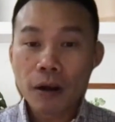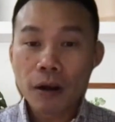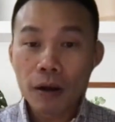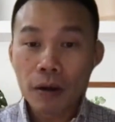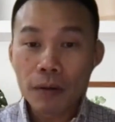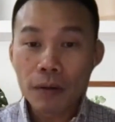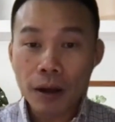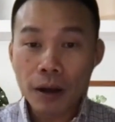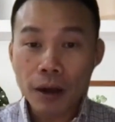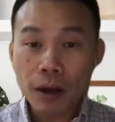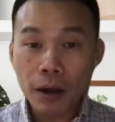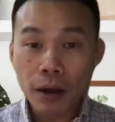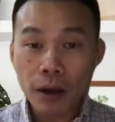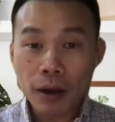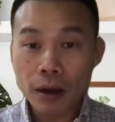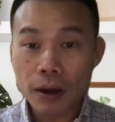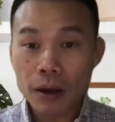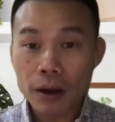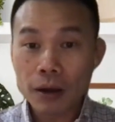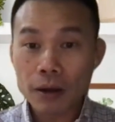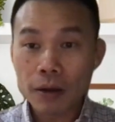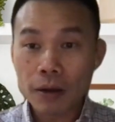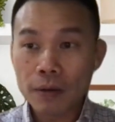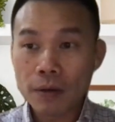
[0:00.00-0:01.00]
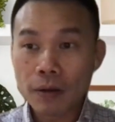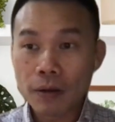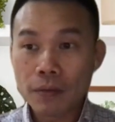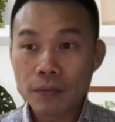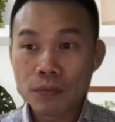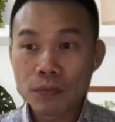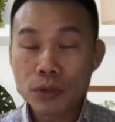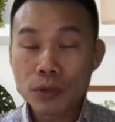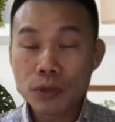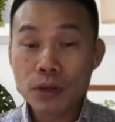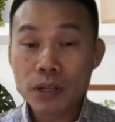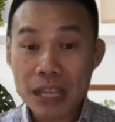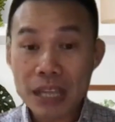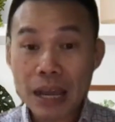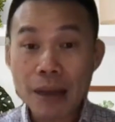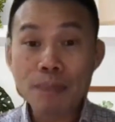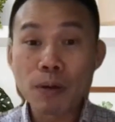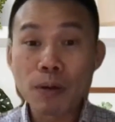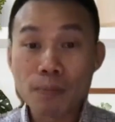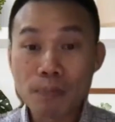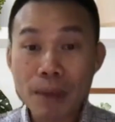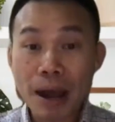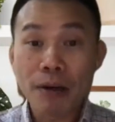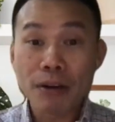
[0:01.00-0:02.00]
to the Temple
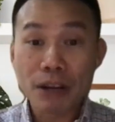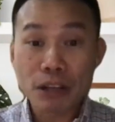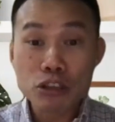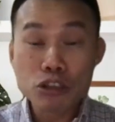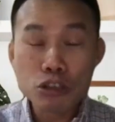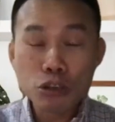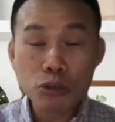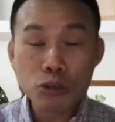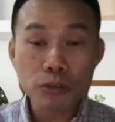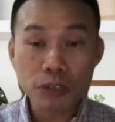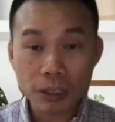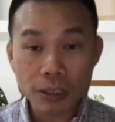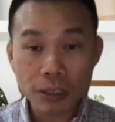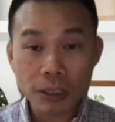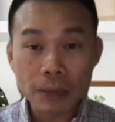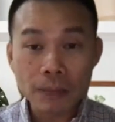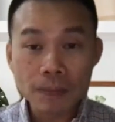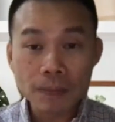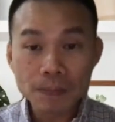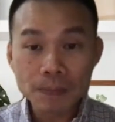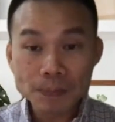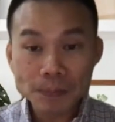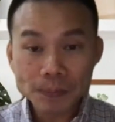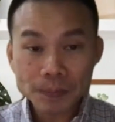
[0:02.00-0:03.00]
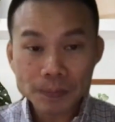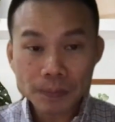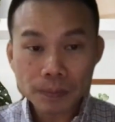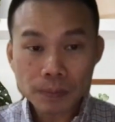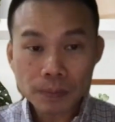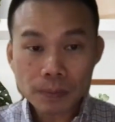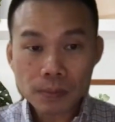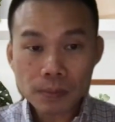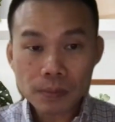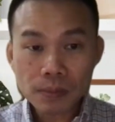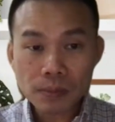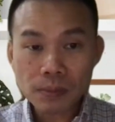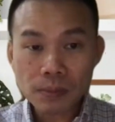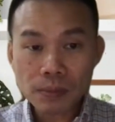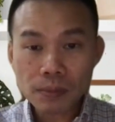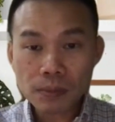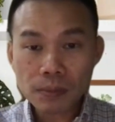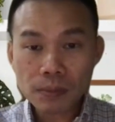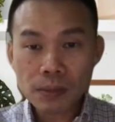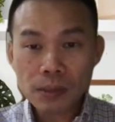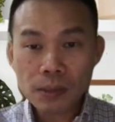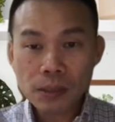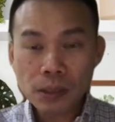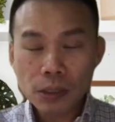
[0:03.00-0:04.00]
Mount in Jerusalem.
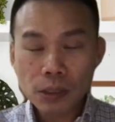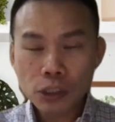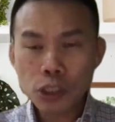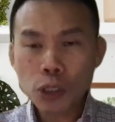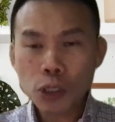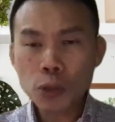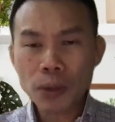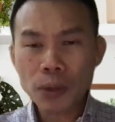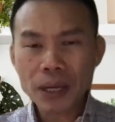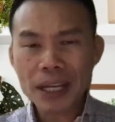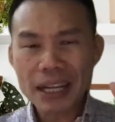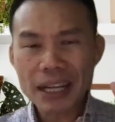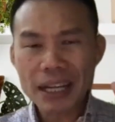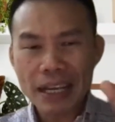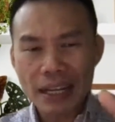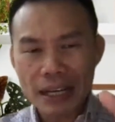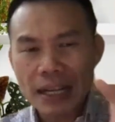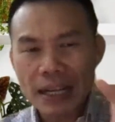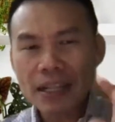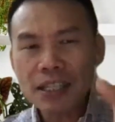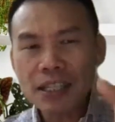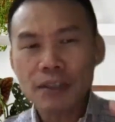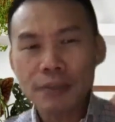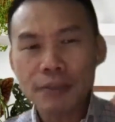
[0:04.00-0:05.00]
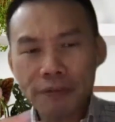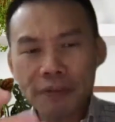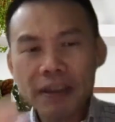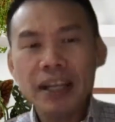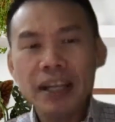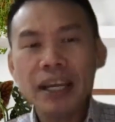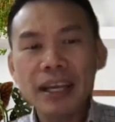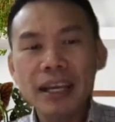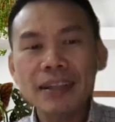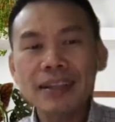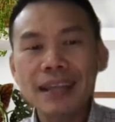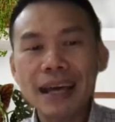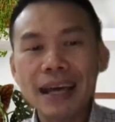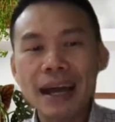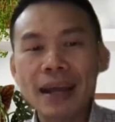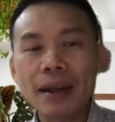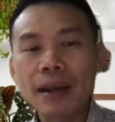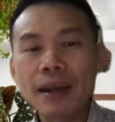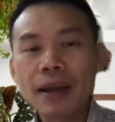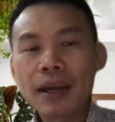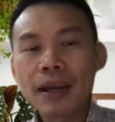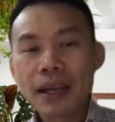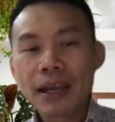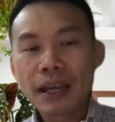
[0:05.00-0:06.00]
So it is fitting that
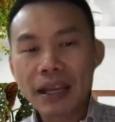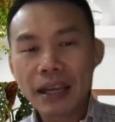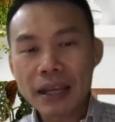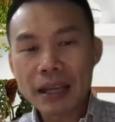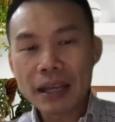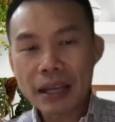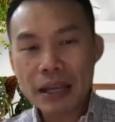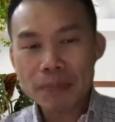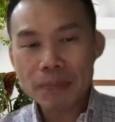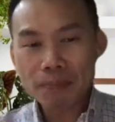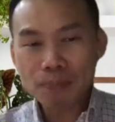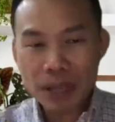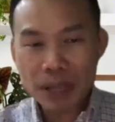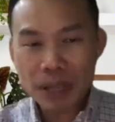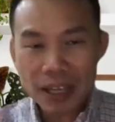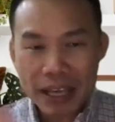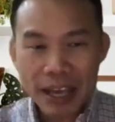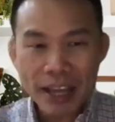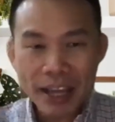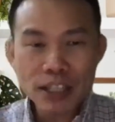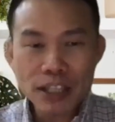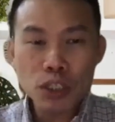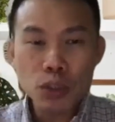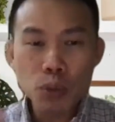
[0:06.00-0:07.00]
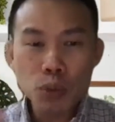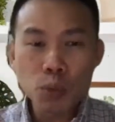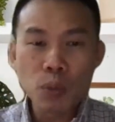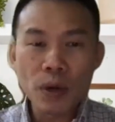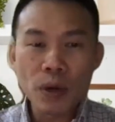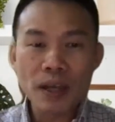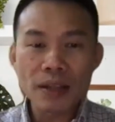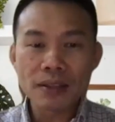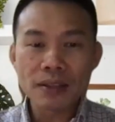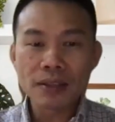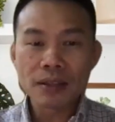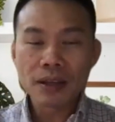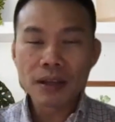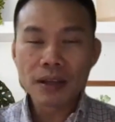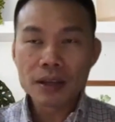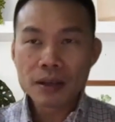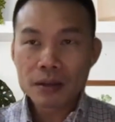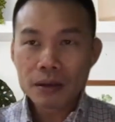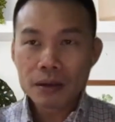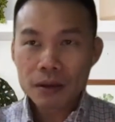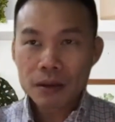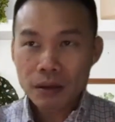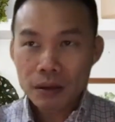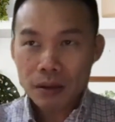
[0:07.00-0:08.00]
it begins with
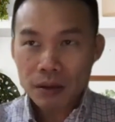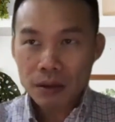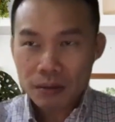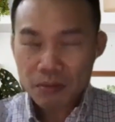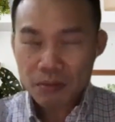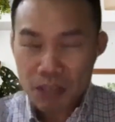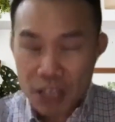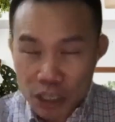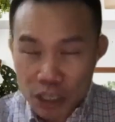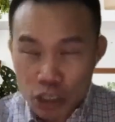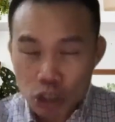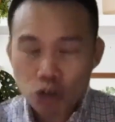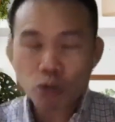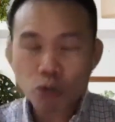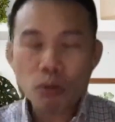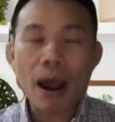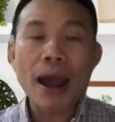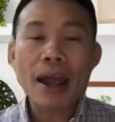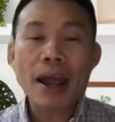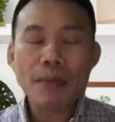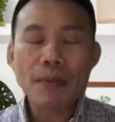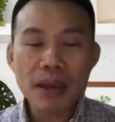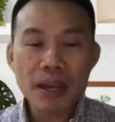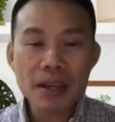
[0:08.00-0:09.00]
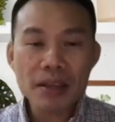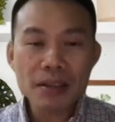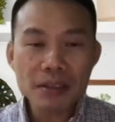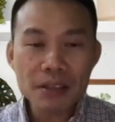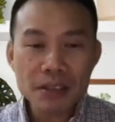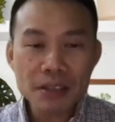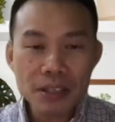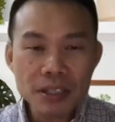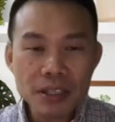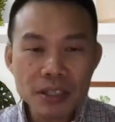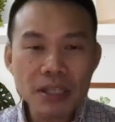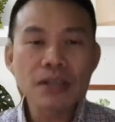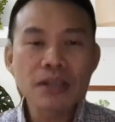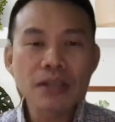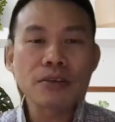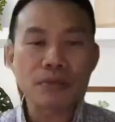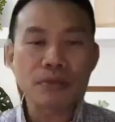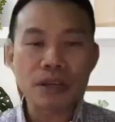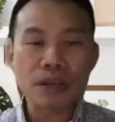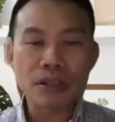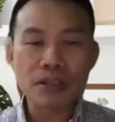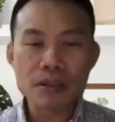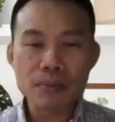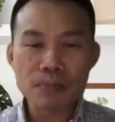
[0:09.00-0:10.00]
describing the
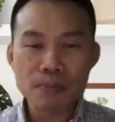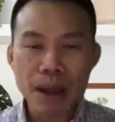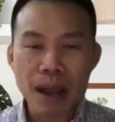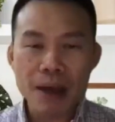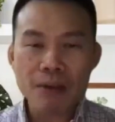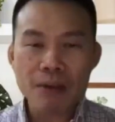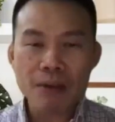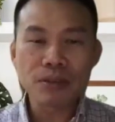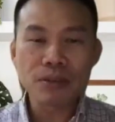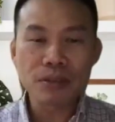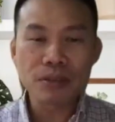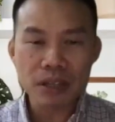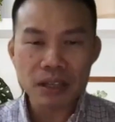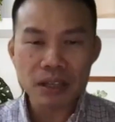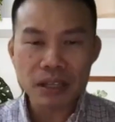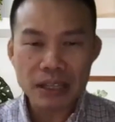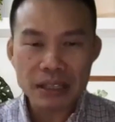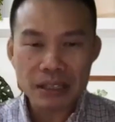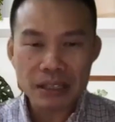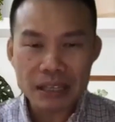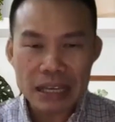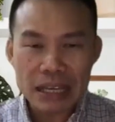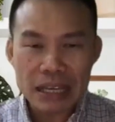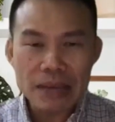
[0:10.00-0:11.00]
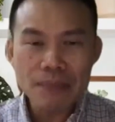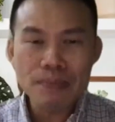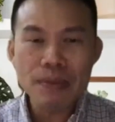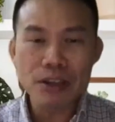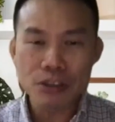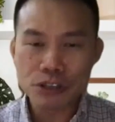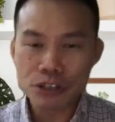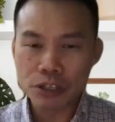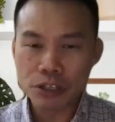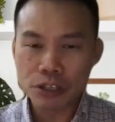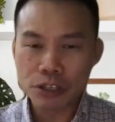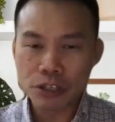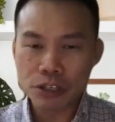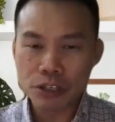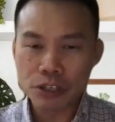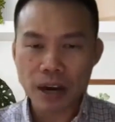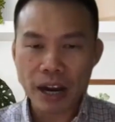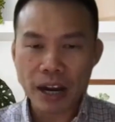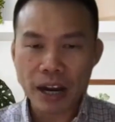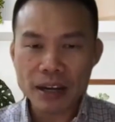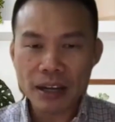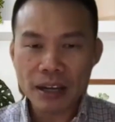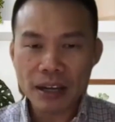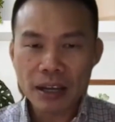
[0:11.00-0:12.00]
sceneries, the mountain, the images, right?
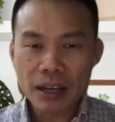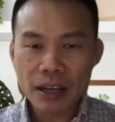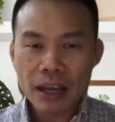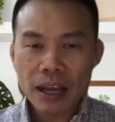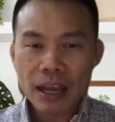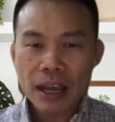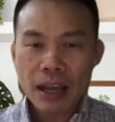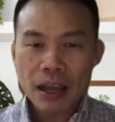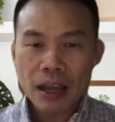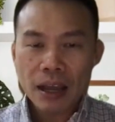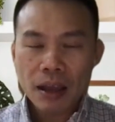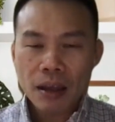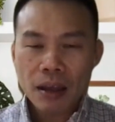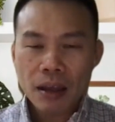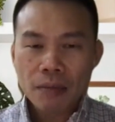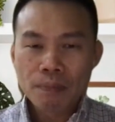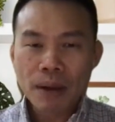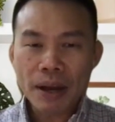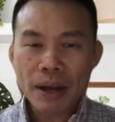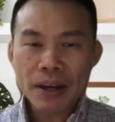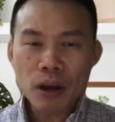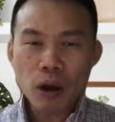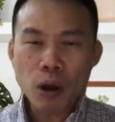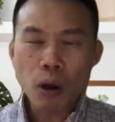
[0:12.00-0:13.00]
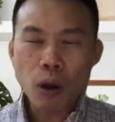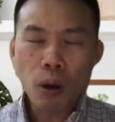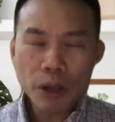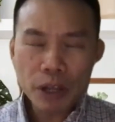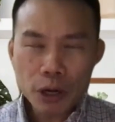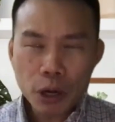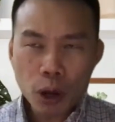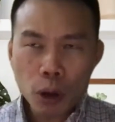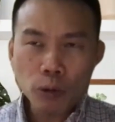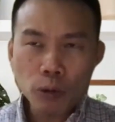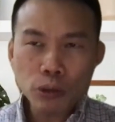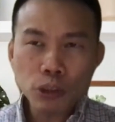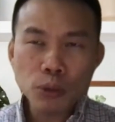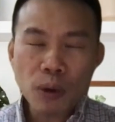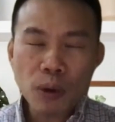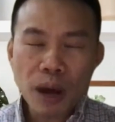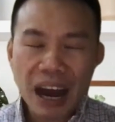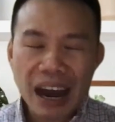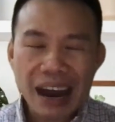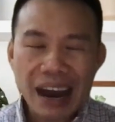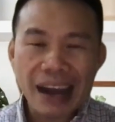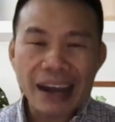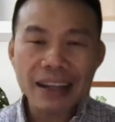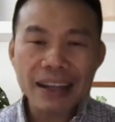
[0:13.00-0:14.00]
But it also
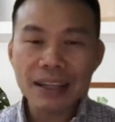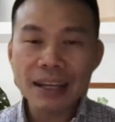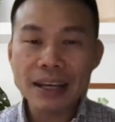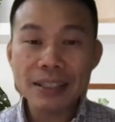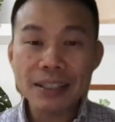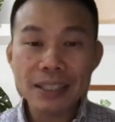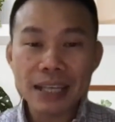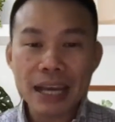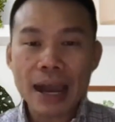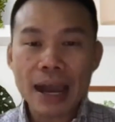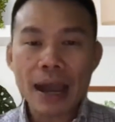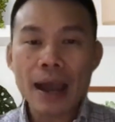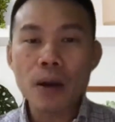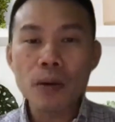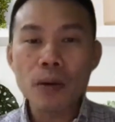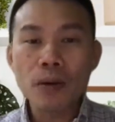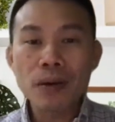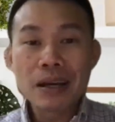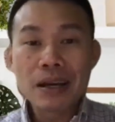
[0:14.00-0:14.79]
highlights how